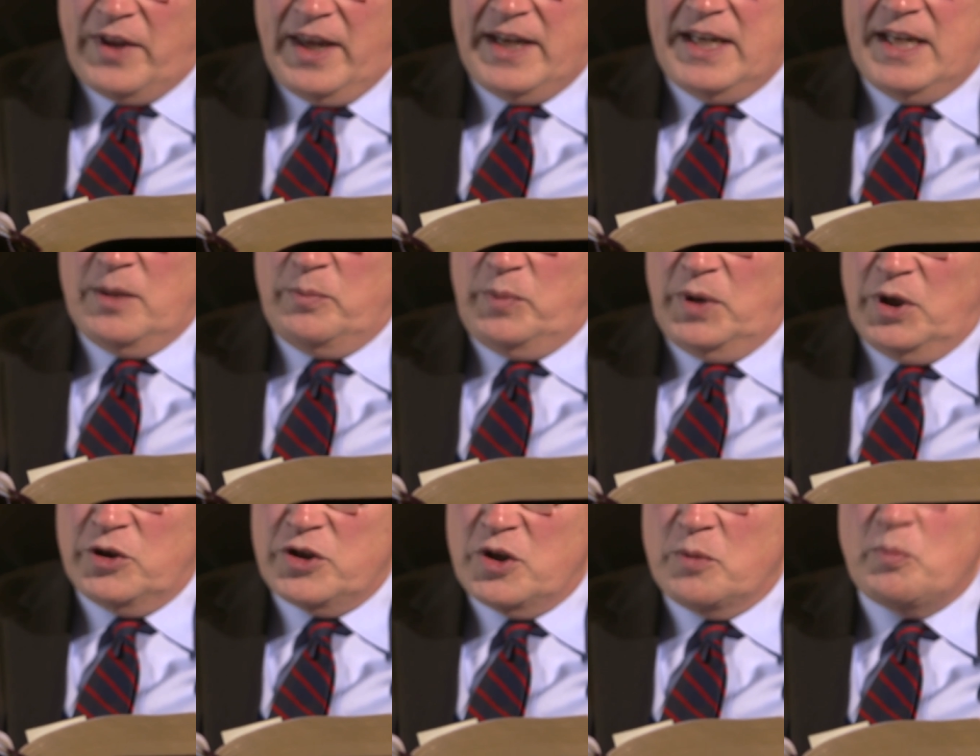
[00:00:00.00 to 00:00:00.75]
then he
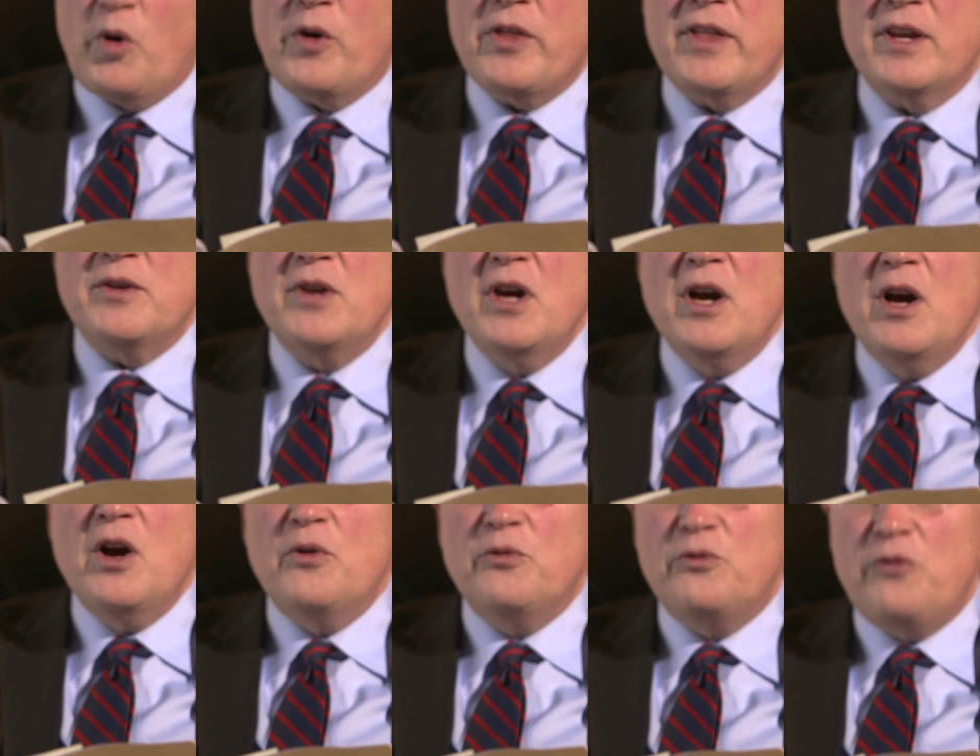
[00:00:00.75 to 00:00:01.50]
appeared to more than
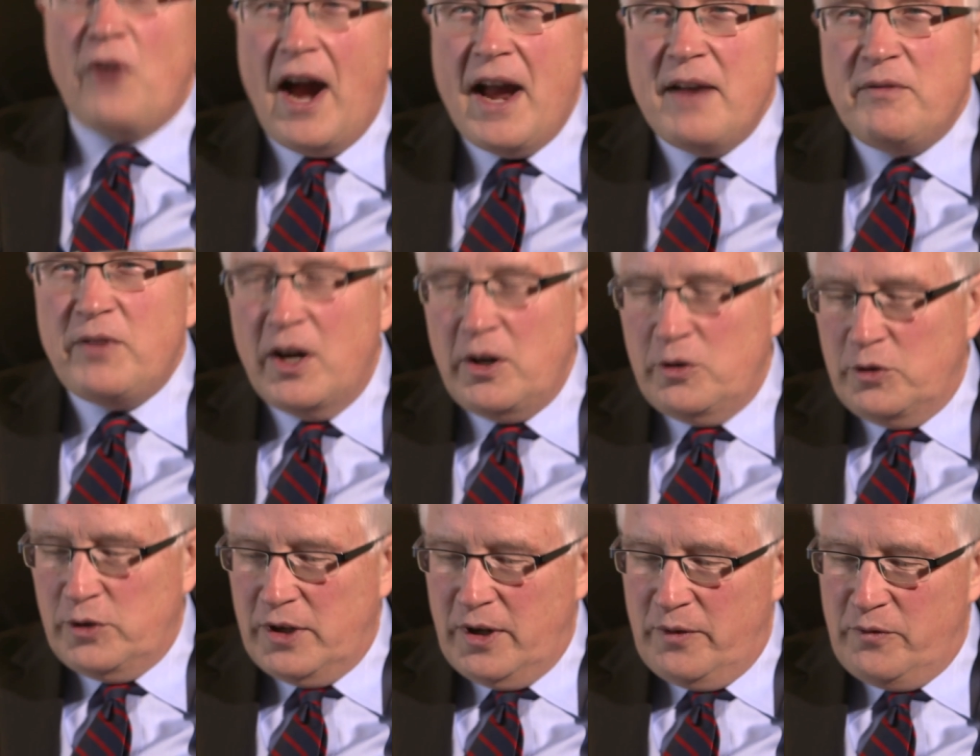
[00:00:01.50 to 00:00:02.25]

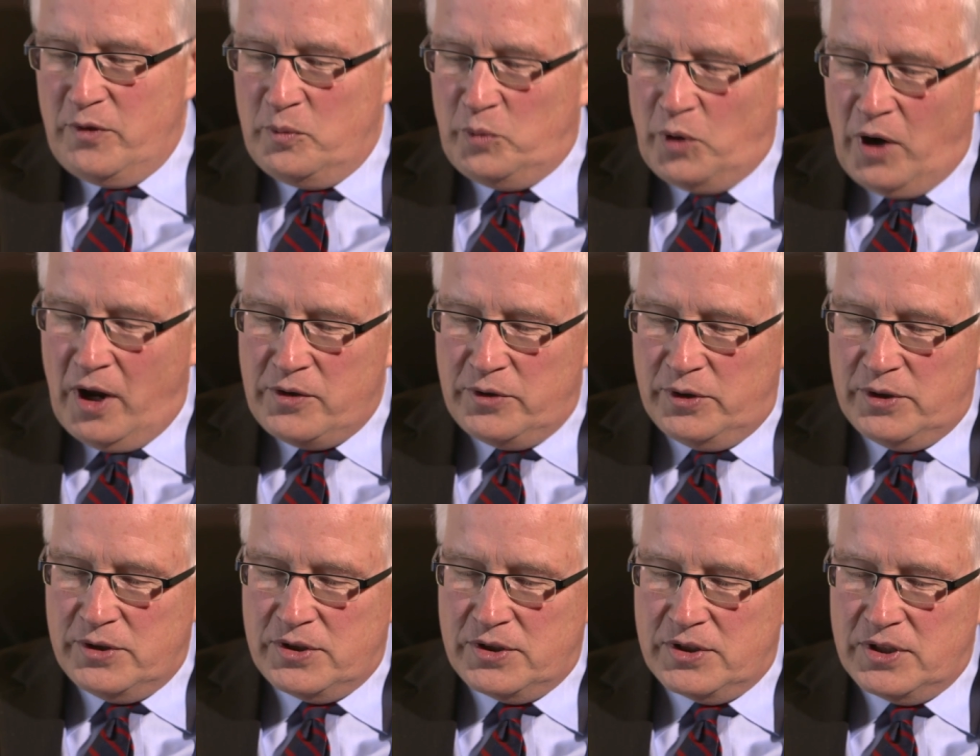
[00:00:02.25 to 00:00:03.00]
500 of the
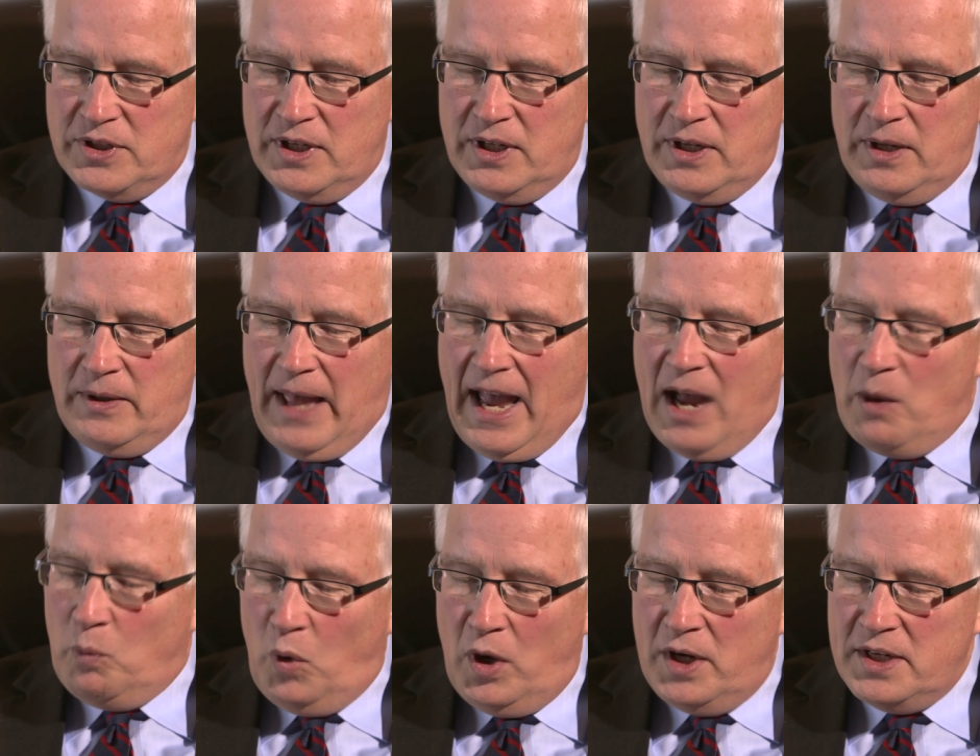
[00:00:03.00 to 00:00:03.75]
brothers,
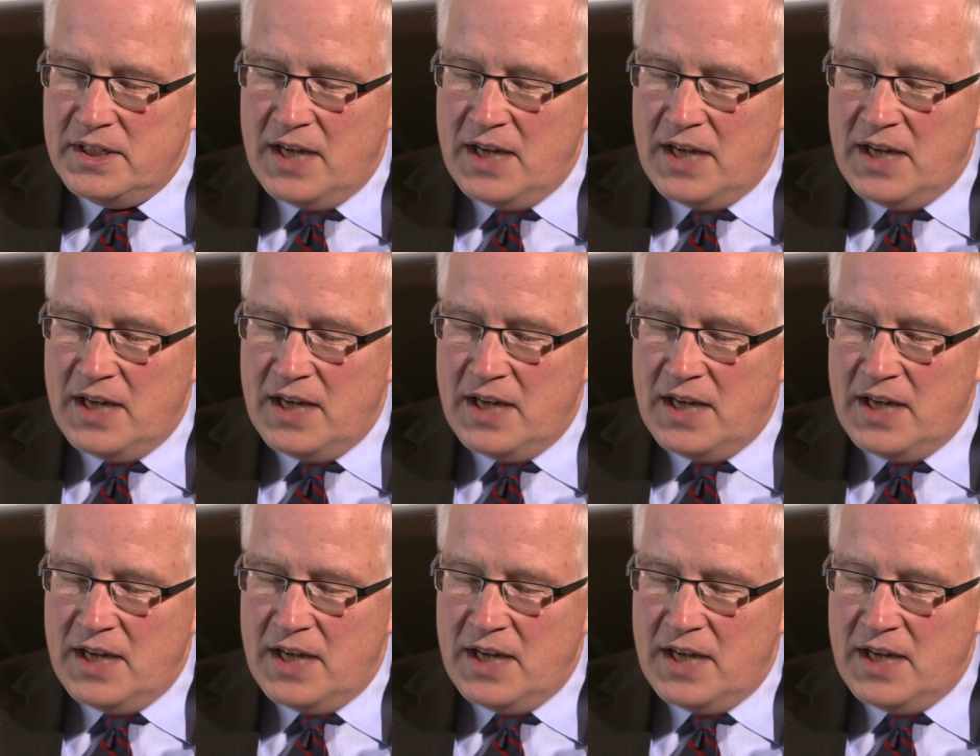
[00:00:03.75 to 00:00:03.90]
at one